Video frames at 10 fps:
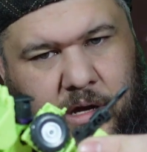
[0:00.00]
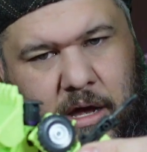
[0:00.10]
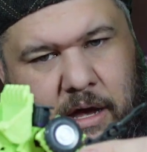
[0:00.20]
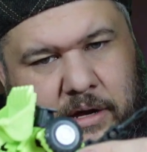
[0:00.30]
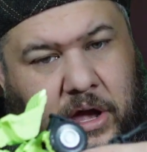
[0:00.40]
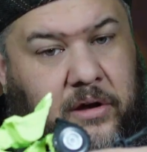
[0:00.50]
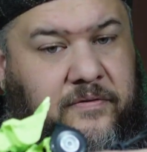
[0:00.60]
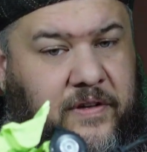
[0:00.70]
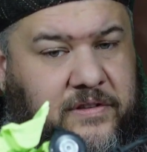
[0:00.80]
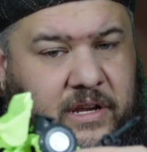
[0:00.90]
Gun
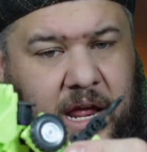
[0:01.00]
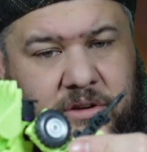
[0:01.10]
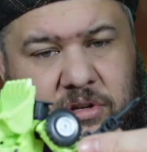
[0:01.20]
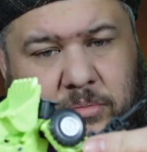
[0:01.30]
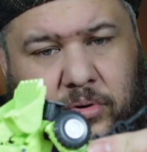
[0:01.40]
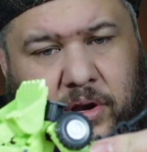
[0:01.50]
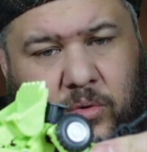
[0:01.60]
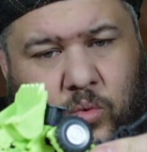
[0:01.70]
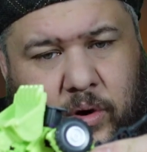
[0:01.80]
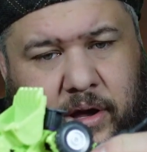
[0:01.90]
fits in actually pretty
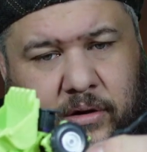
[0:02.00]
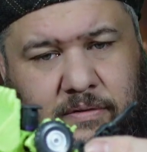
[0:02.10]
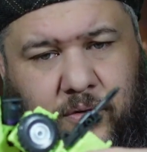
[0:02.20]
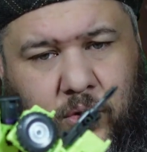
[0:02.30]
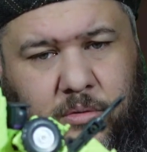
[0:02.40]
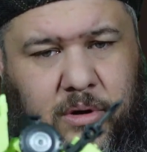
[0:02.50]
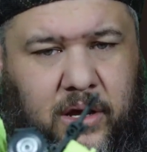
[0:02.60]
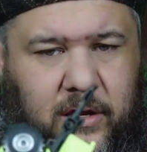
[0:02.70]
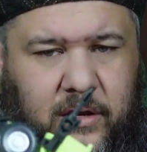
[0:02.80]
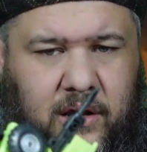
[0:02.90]
well for it
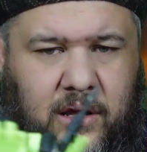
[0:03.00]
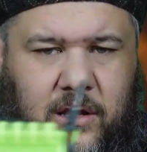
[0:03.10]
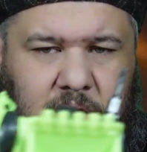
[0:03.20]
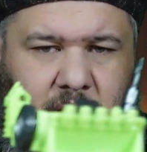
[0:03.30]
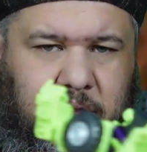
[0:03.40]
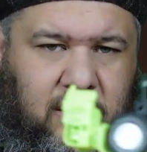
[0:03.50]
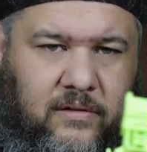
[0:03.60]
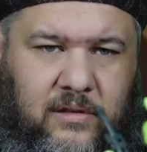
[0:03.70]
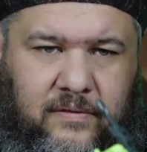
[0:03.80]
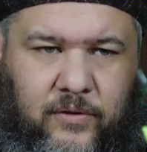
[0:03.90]
being like
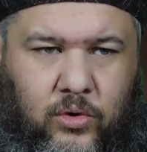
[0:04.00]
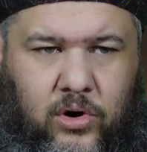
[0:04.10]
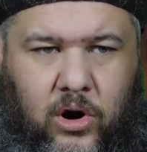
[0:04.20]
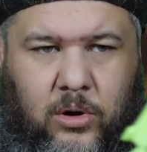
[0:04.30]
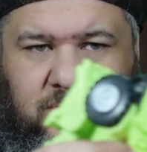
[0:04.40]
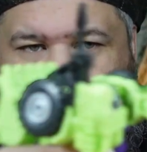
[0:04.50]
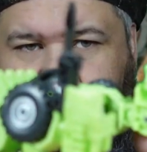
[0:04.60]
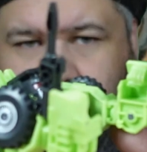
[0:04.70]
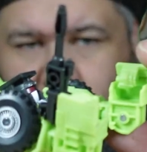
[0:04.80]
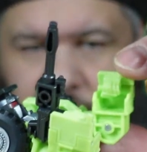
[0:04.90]
the forearms are a
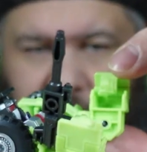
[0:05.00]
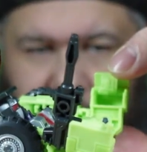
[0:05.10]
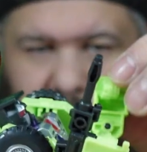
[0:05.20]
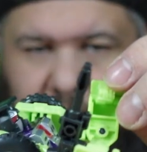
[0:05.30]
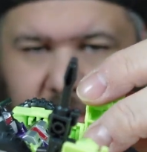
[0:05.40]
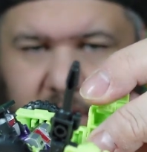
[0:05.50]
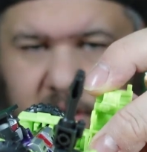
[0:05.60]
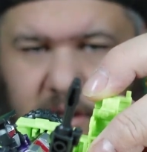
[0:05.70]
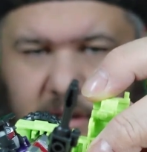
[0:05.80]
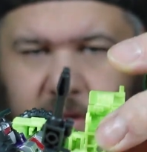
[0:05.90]
little bit,
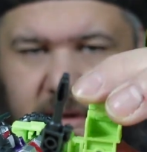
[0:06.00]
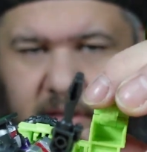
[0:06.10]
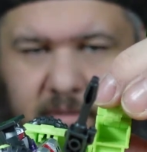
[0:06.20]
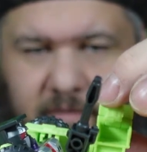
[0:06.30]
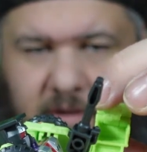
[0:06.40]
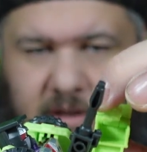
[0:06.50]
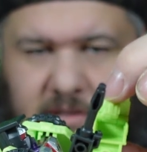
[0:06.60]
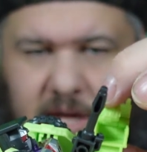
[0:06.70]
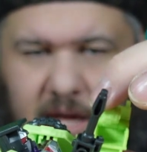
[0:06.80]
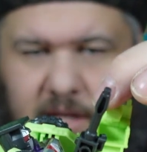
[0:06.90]
the
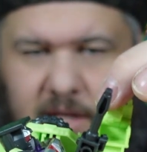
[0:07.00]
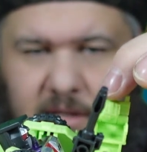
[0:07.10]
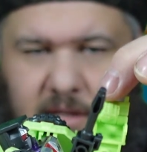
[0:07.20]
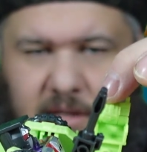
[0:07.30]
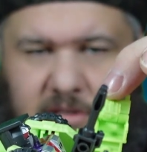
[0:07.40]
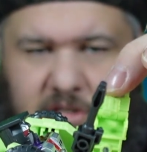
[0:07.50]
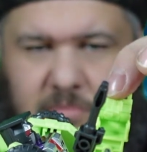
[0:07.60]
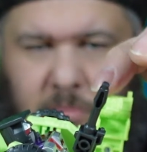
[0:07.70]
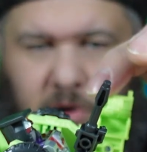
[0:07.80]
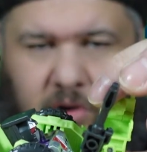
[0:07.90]
fist kind of is
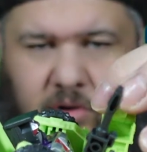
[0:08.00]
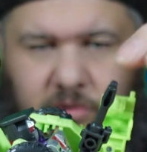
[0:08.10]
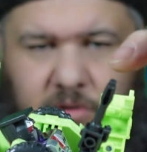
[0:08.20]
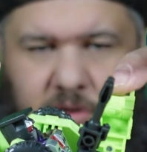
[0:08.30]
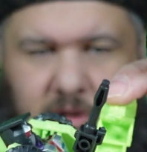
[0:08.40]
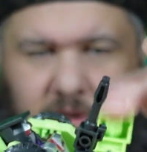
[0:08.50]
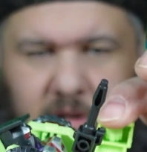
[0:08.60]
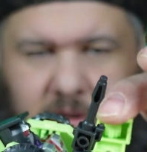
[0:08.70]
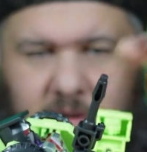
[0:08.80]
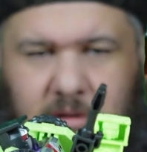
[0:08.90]
small,
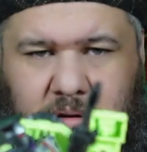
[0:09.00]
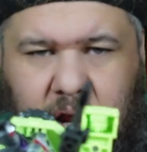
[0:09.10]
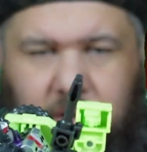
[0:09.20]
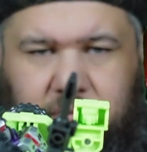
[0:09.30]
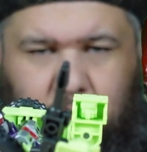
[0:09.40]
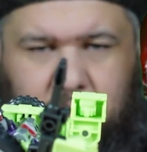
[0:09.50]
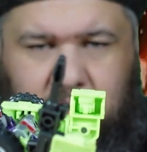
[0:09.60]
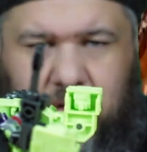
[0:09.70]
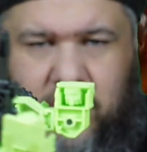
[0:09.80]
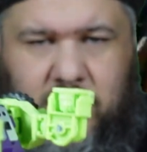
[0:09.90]
for it
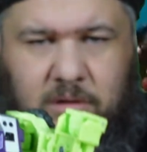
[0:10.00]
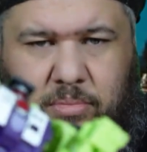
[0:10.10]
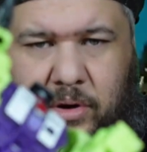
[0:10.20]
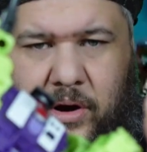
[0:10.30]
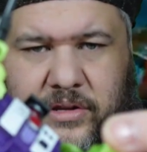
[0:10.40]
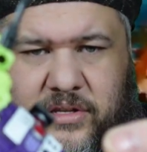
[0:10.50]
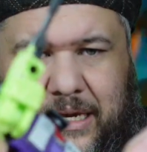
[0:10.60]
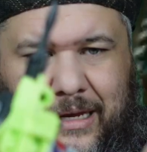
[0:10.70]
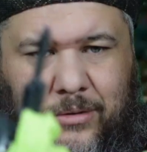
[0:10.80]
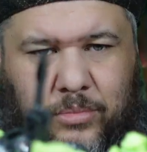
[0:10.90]
to compress
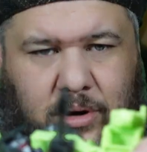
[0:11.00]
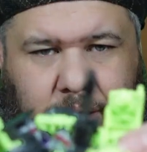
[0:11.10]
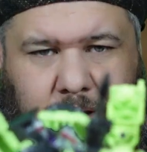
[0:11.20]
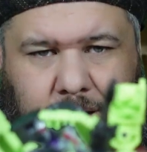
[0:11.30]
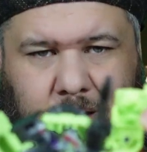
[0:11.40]
in, but